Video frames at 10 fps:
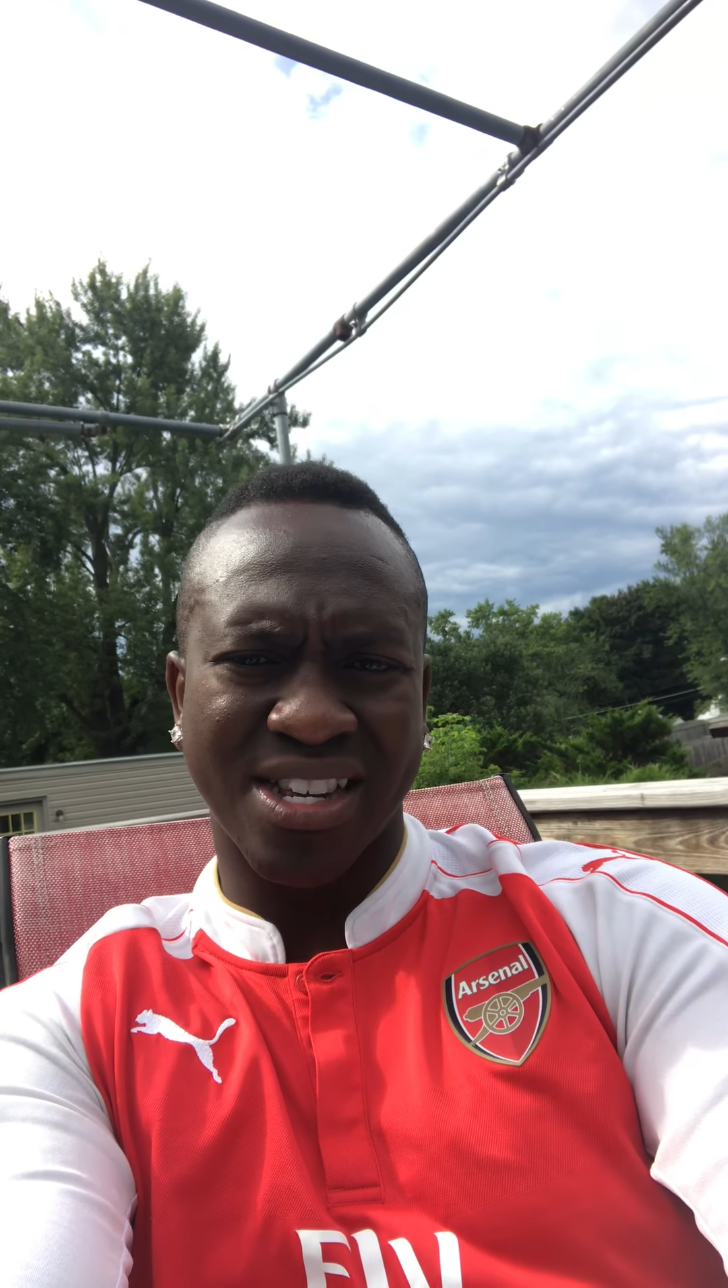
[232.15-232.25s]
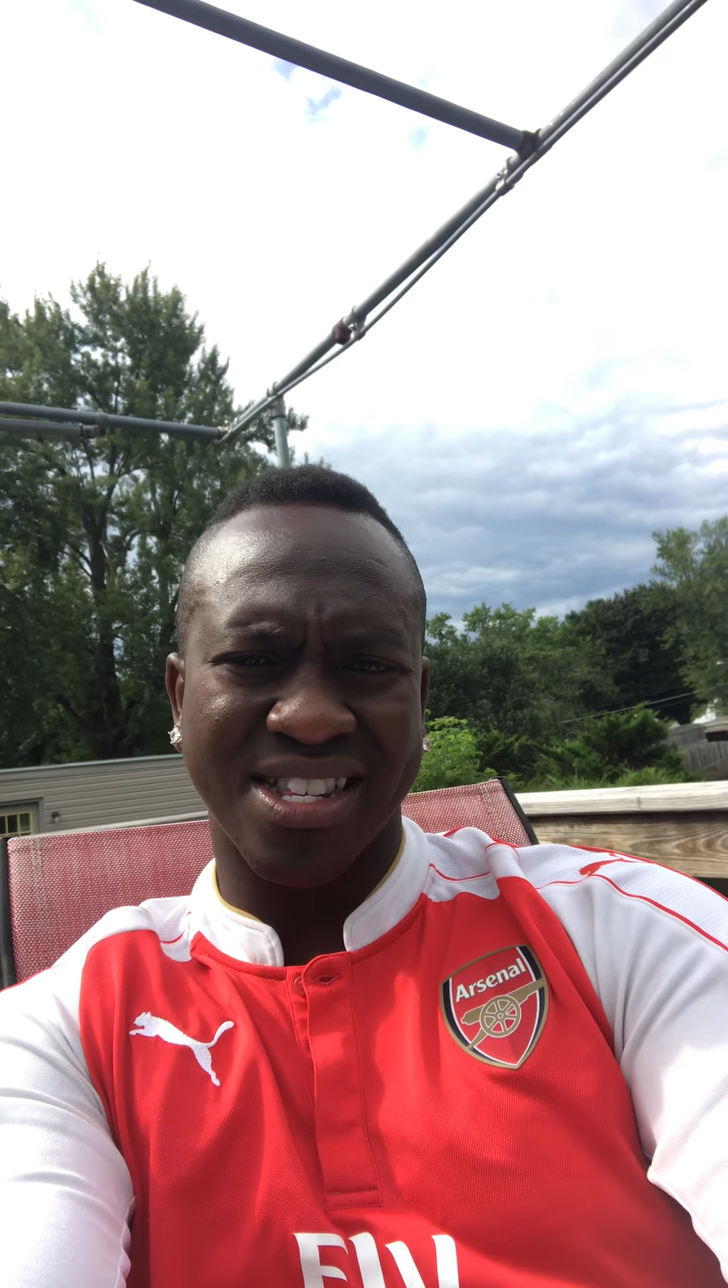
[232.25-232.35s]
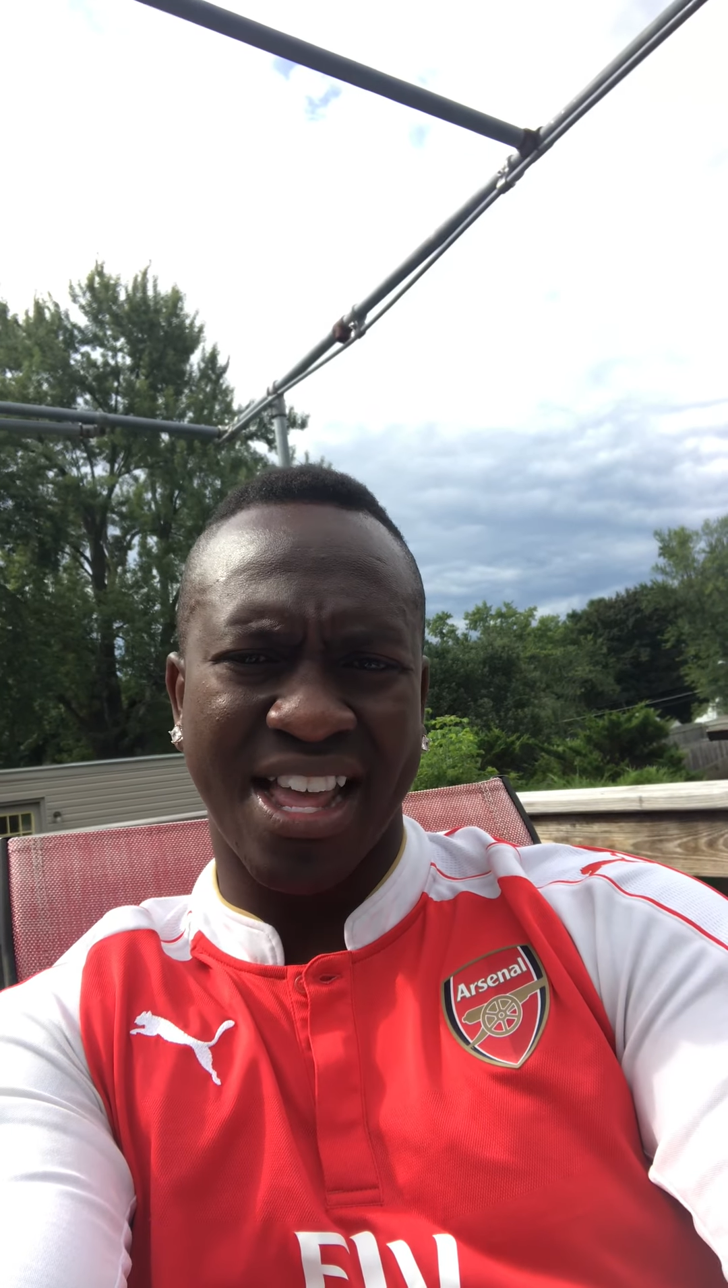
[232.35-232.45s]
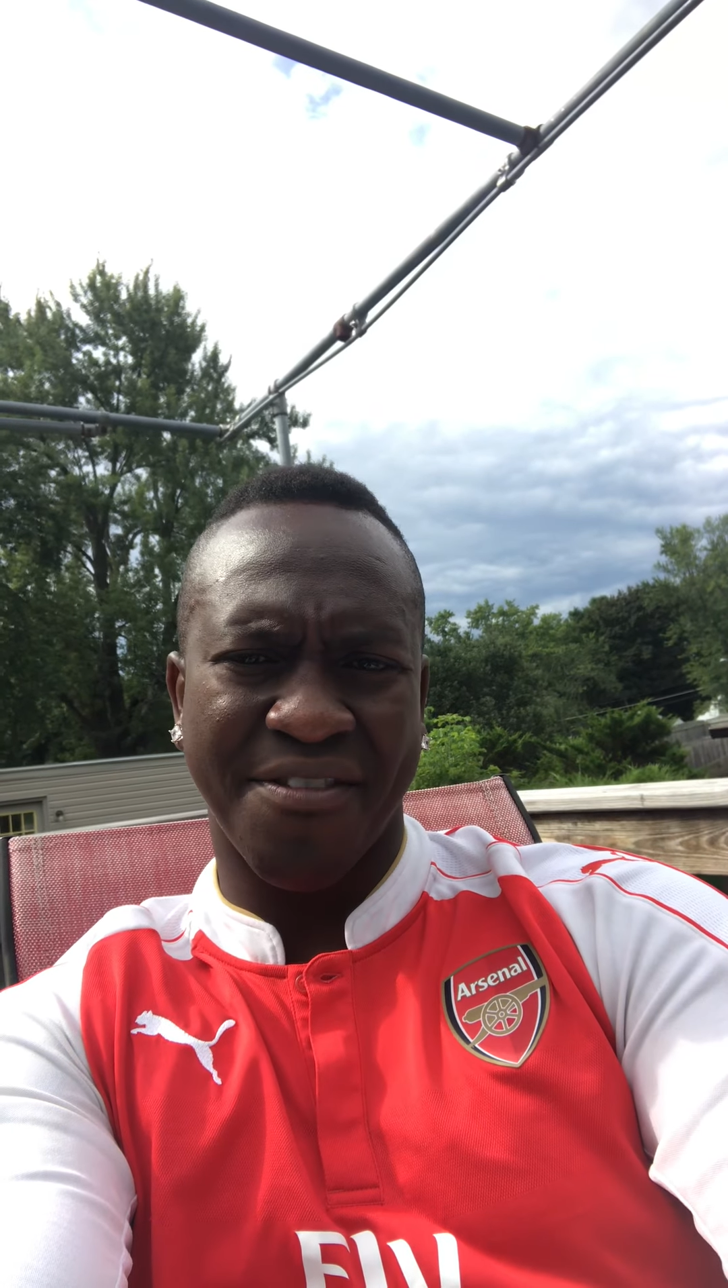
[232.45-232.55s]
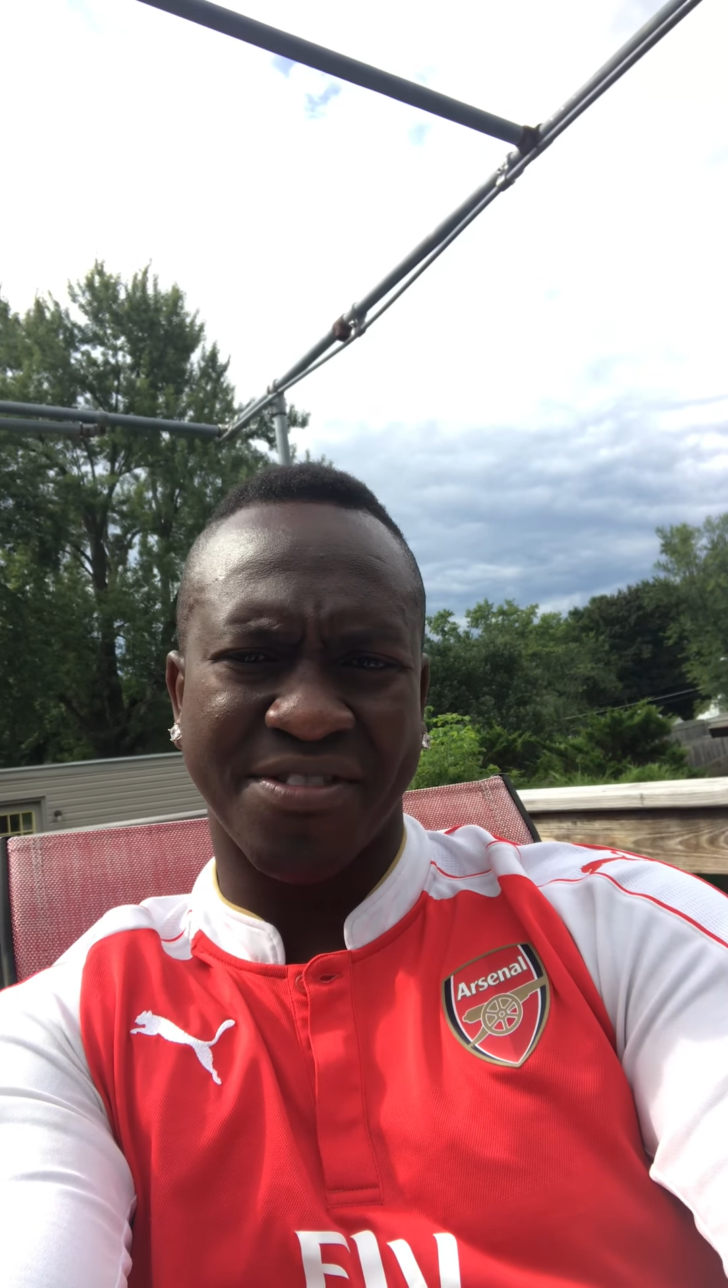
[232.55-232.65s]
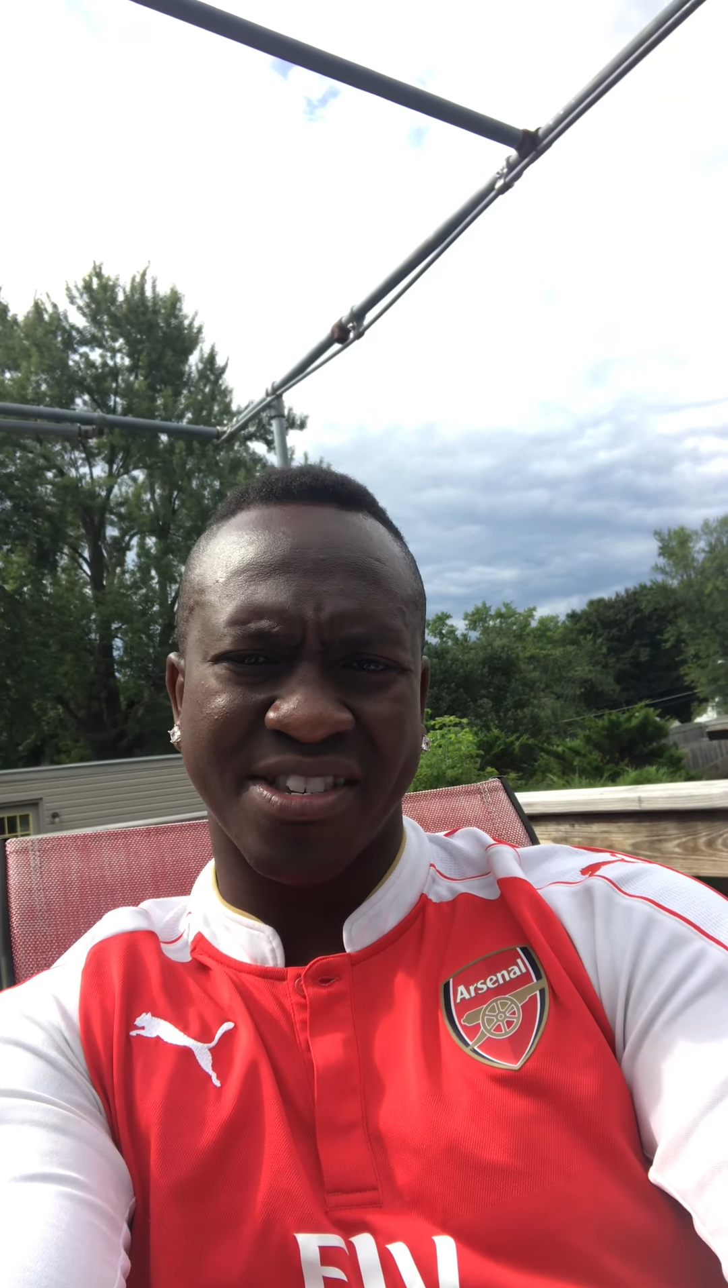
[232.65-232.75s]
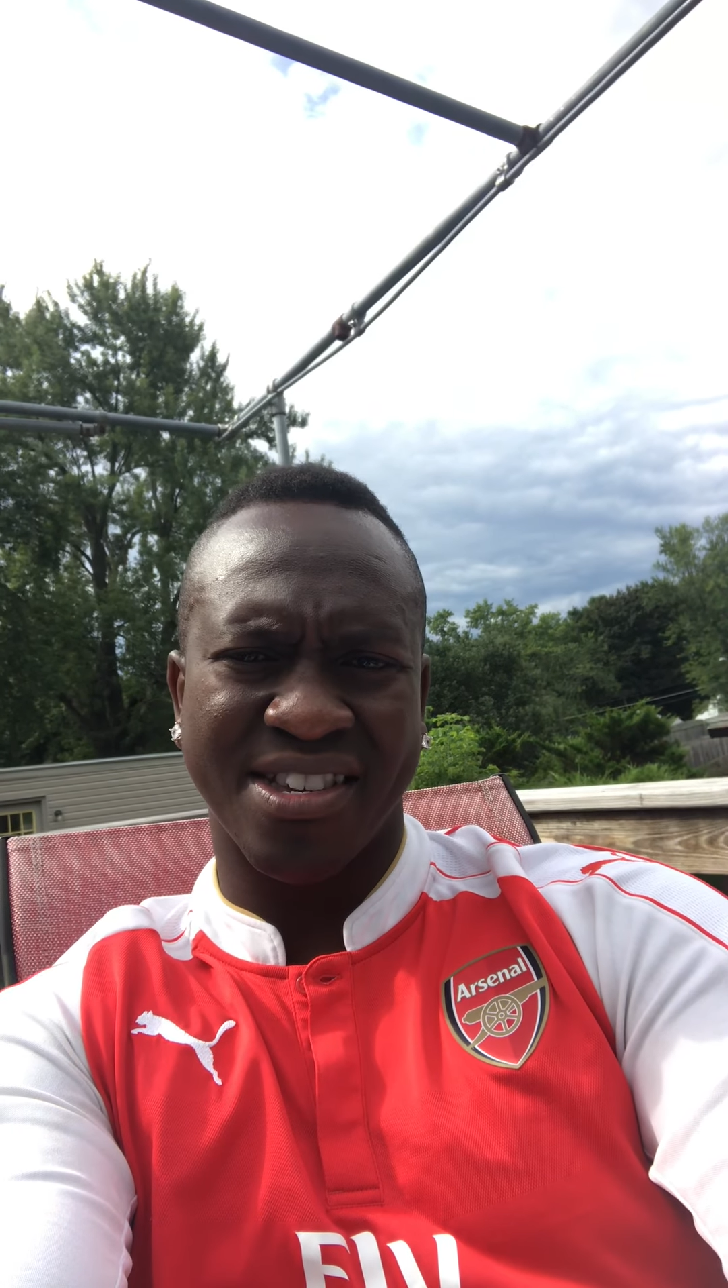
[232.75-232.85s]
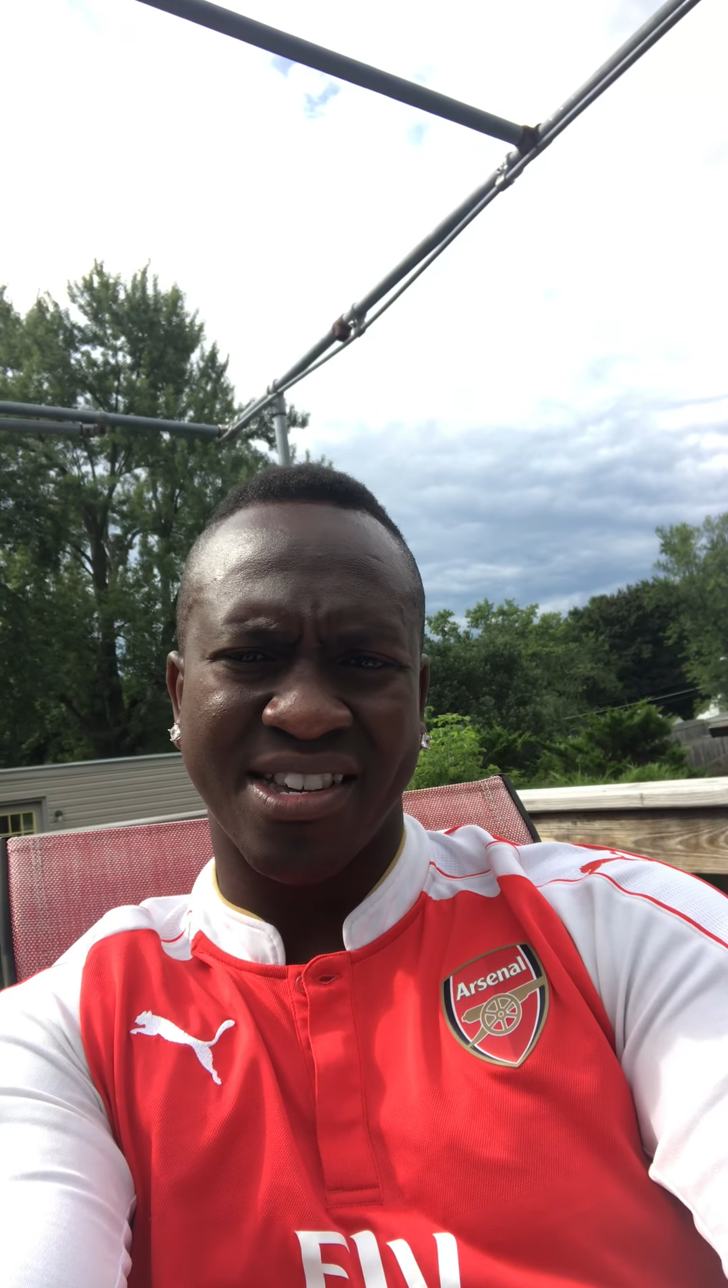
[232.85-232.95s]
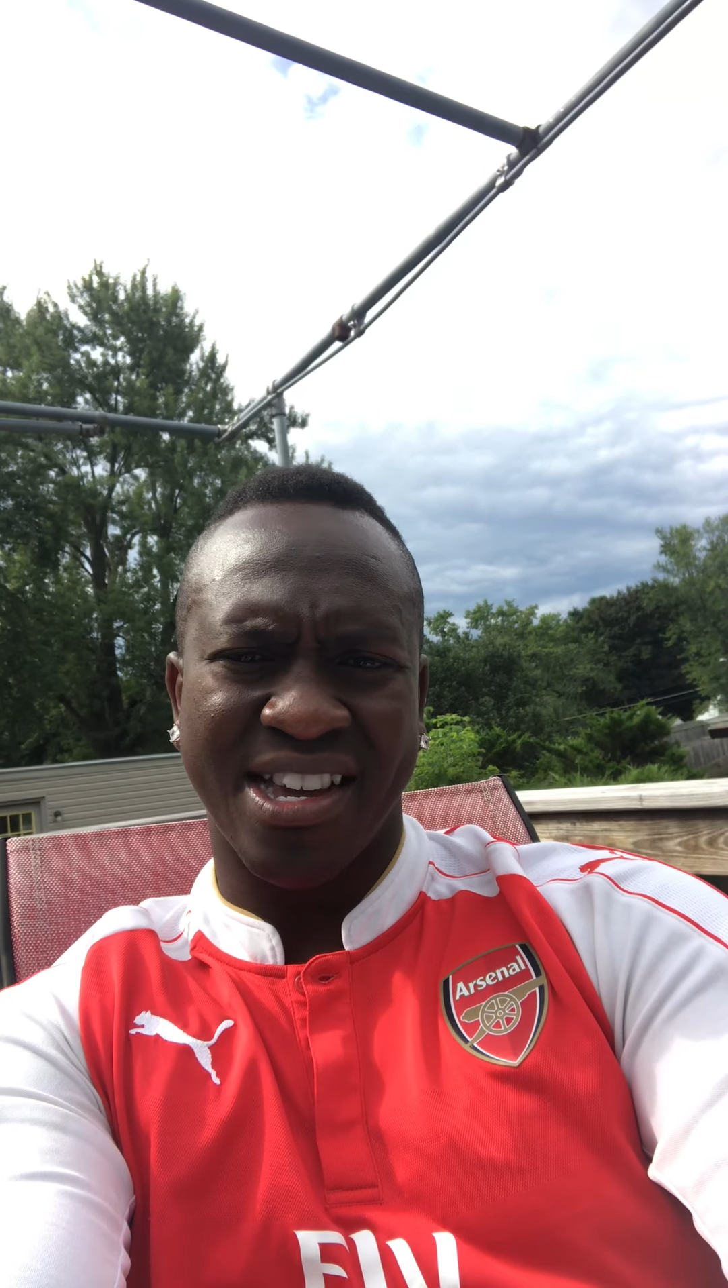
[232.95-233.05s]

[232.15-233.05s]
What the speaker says: has left